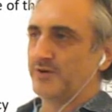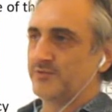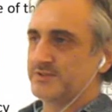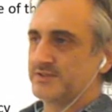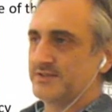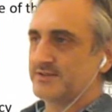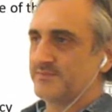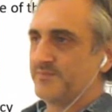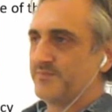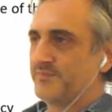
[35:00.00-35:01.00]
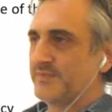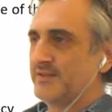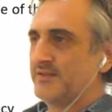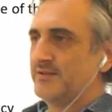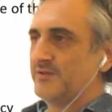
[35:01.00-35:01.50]
low frequencies,
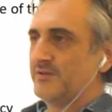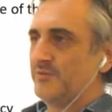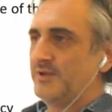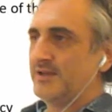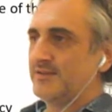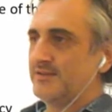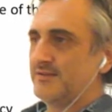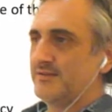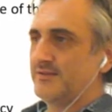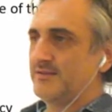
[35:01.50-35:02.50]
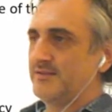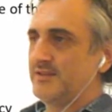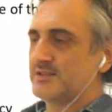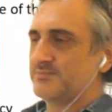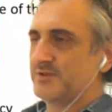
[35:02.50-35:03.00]
we get
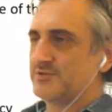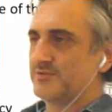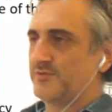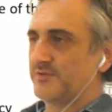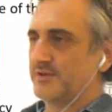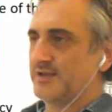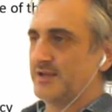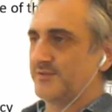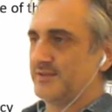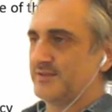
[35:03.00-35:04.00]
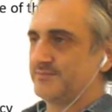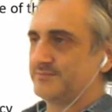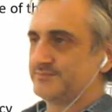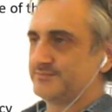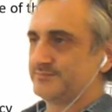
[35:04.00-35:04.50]
this expression for current,
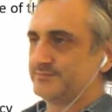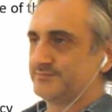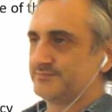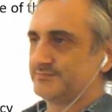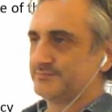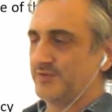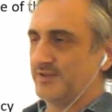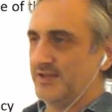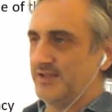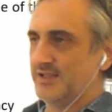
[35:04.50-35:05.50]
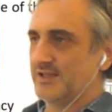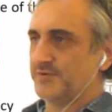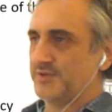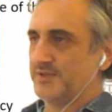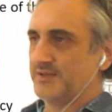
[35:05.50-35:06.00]
for the gaining
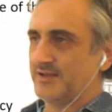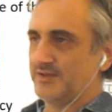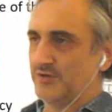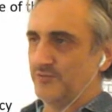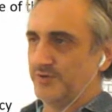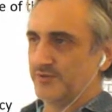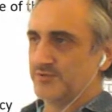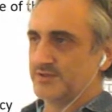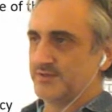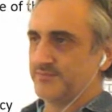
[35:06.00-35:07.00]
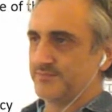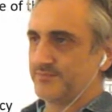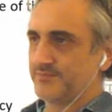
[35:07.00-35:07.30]
current at low frequency.